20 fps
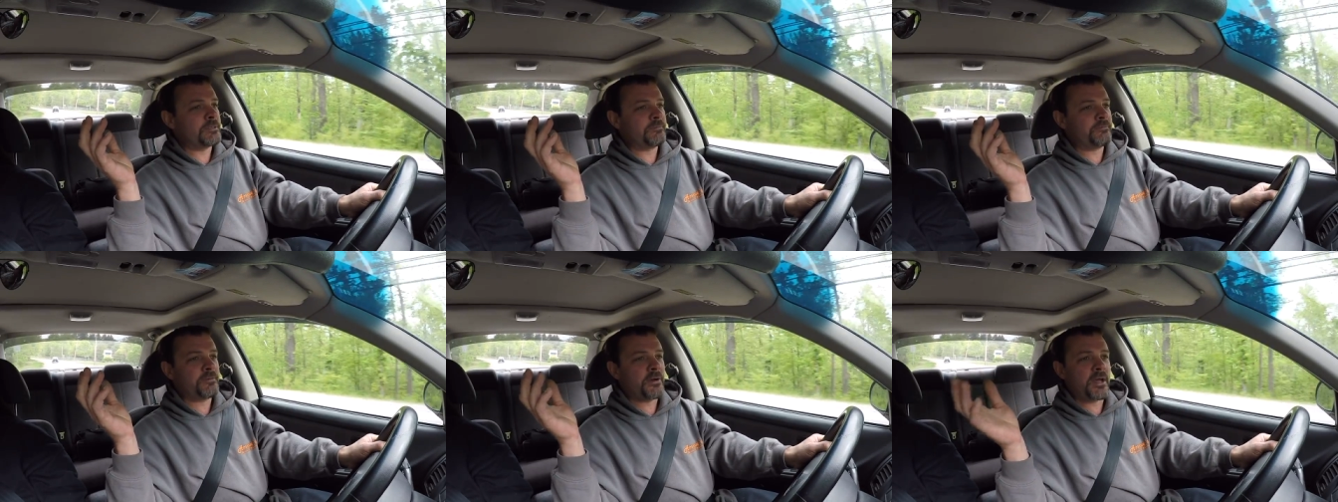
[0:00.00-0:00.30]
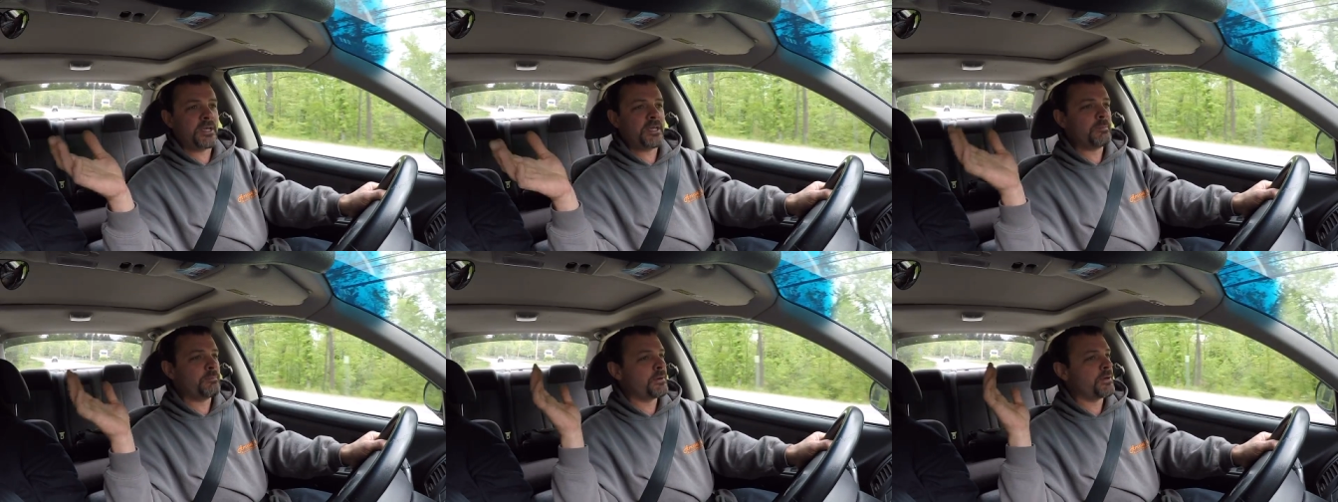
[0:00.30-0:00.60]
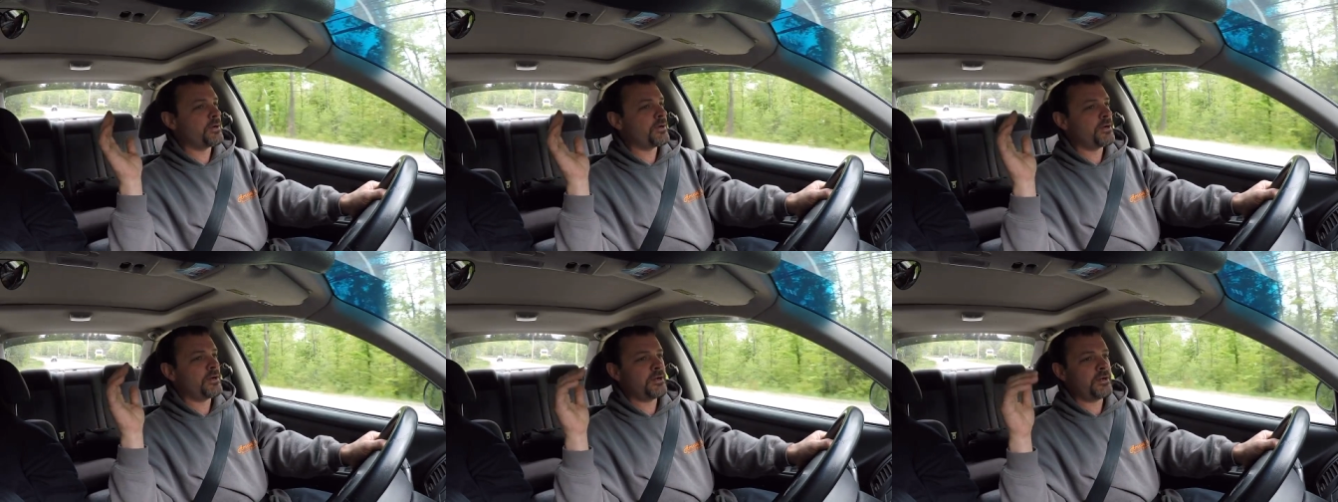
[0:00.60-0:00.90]
and
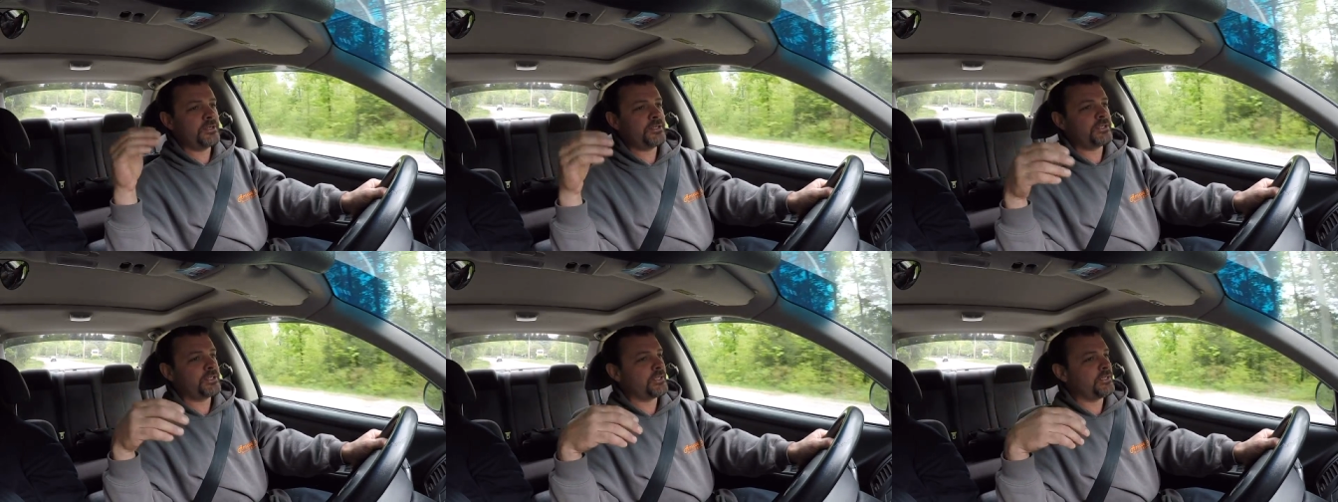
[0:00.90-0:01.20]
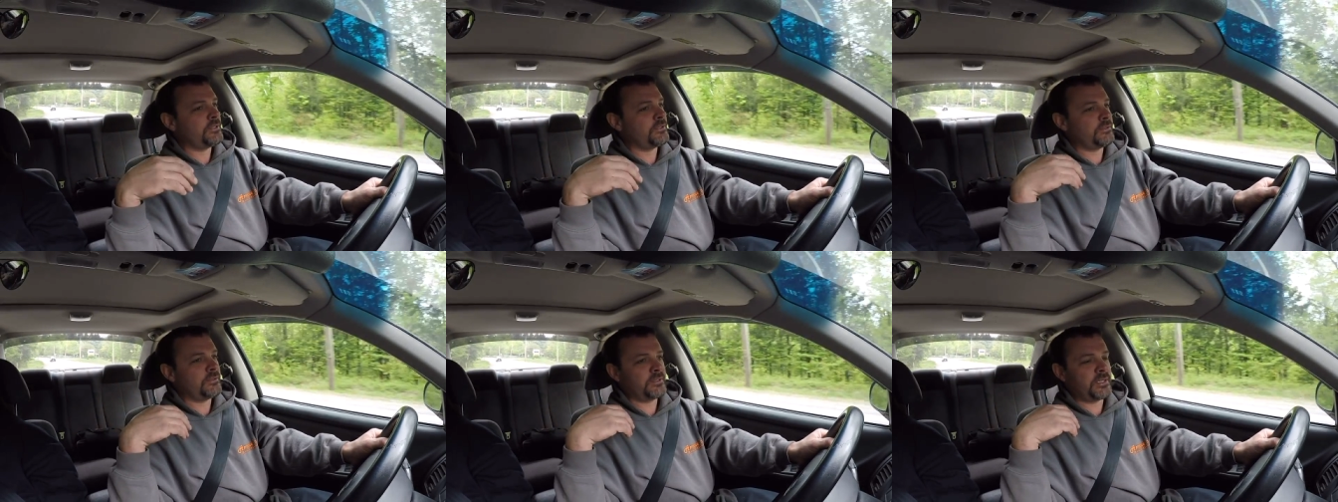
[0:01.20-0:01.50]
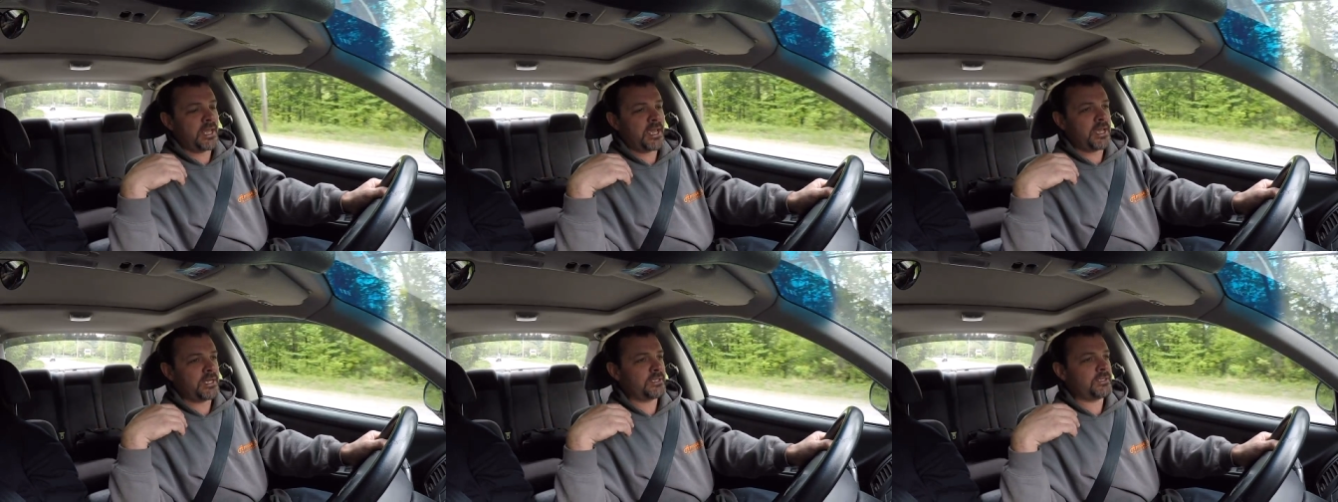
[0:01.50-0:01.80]
Firebirds and
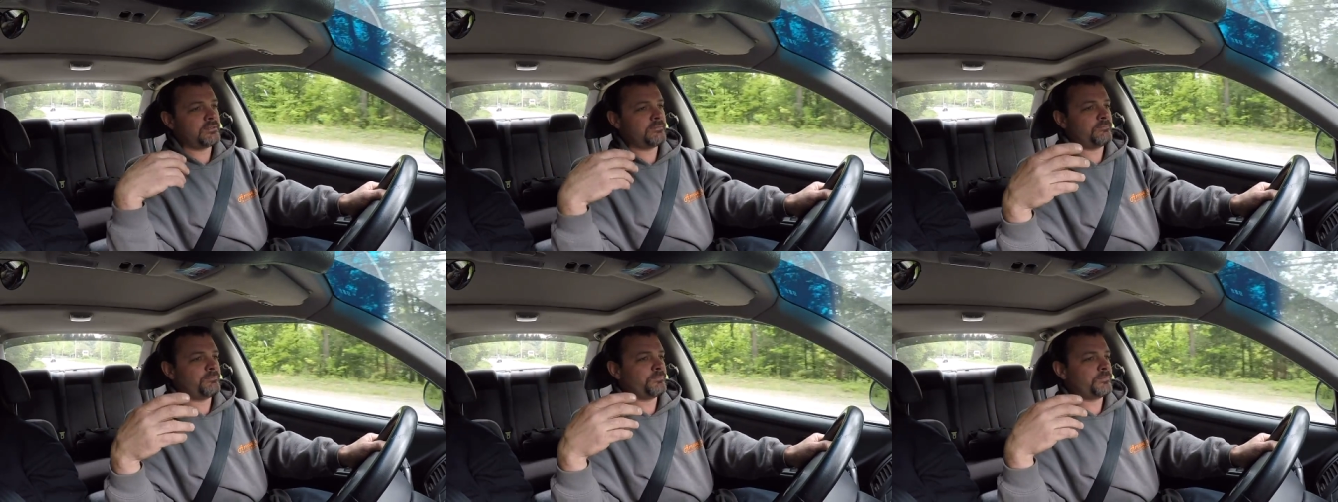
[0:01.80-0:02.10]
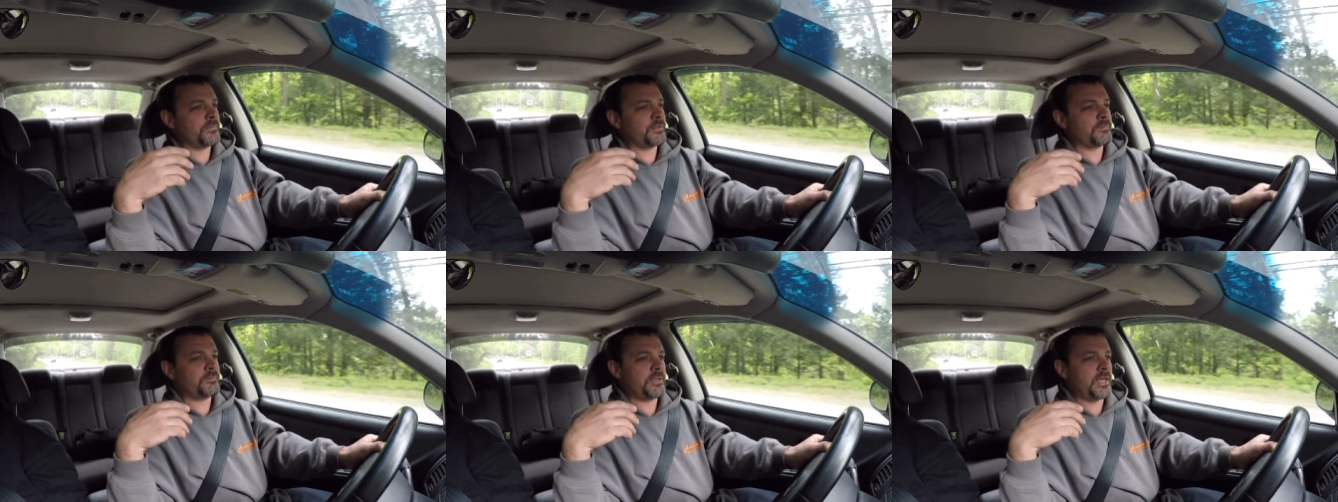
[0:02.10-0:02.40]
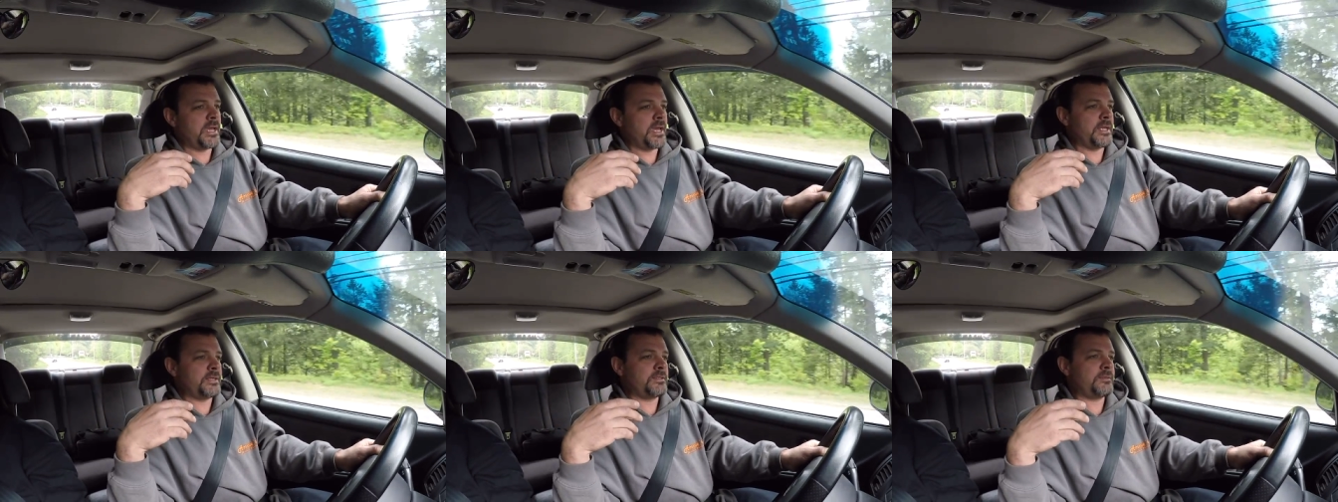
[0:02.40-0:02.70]

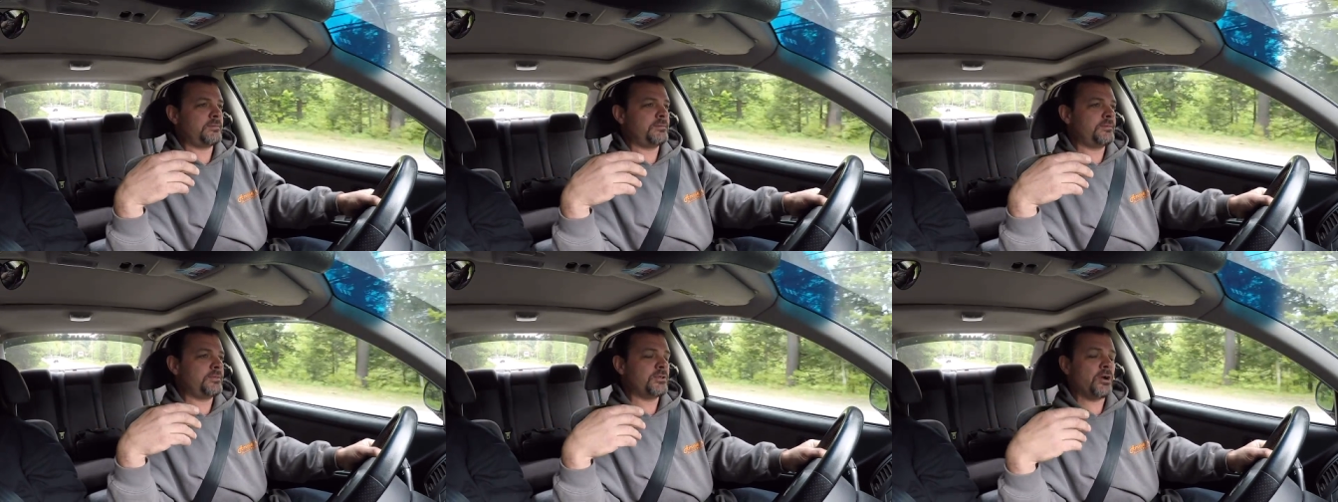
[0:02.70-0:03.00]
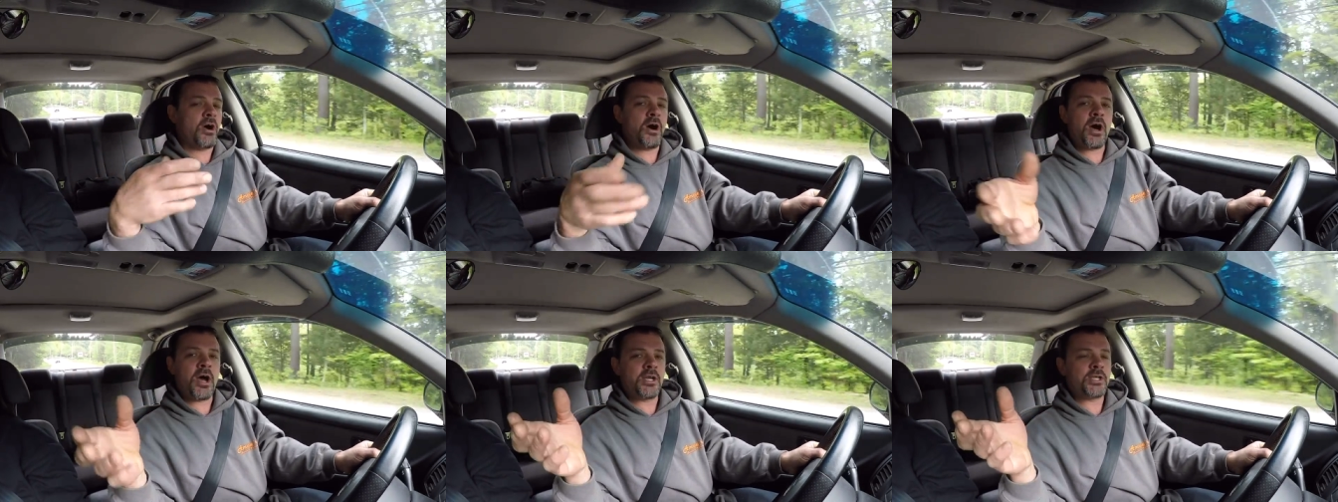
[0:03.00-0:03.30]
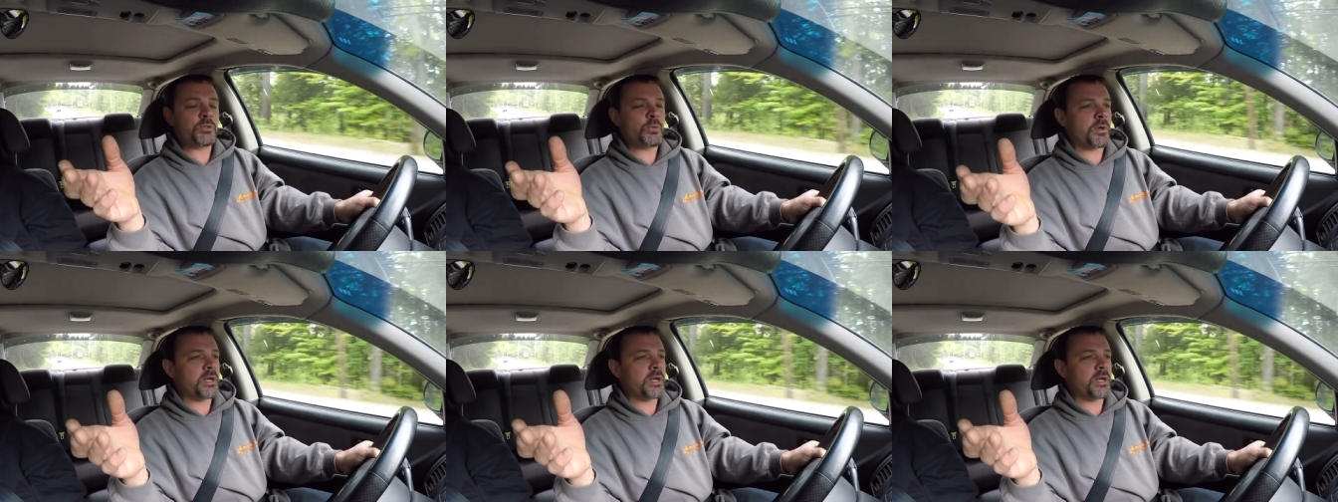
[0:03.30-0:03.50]
that Dodge,